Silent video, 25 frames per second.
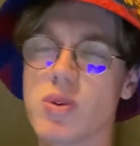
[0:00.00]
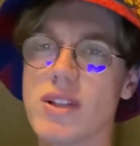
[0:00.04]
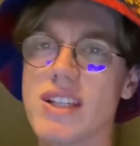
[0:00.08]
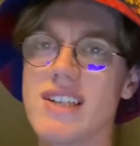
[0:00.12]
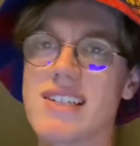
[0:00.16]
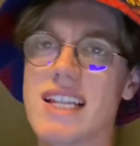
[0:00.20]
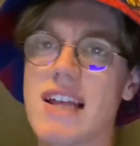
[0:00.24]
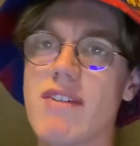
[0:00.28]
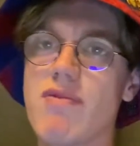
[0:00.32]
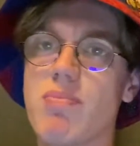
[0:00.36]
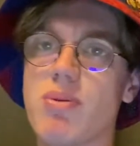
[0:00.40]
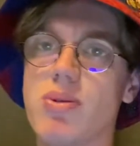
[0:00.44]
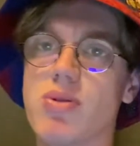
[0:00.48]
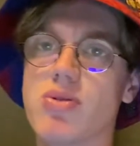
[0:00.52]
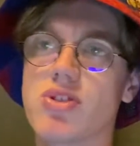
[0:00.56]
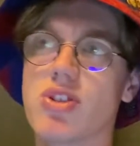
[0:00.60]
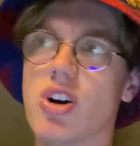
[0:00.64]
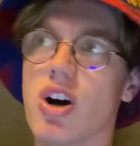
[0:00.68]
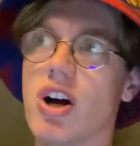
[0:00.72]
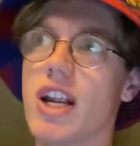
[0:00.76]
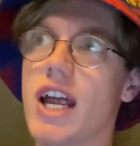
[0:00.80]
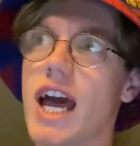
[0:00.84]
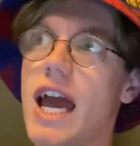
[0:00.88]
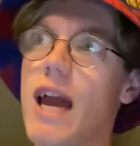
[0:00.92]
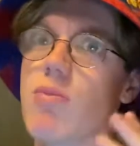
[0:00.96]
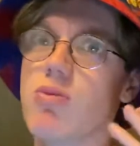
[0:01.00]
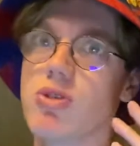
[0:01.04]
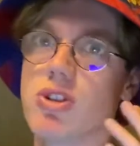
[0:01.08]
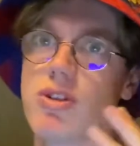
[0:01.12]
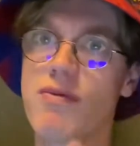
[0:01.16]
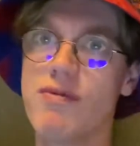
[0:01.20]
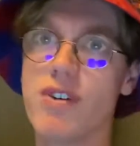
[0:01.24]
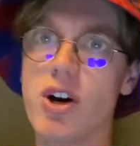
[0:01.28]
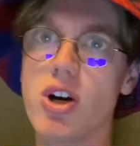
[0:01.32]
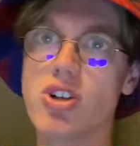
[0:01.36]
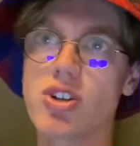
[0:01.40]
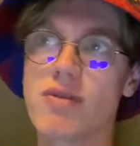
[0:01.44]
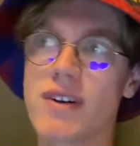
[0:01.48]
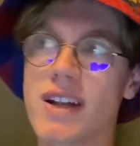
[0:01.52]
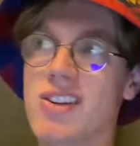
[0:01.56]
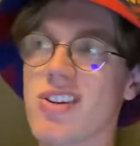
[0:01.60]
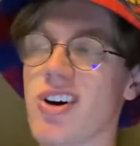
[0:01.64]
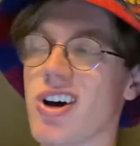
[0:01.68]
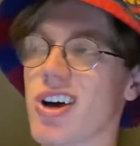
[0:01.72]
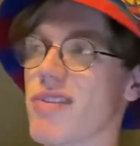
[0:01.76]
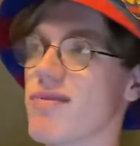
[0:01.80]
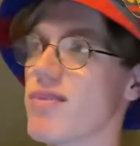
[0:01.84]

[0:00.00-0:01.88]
this Liverpool side, it was Virgil van Dijk.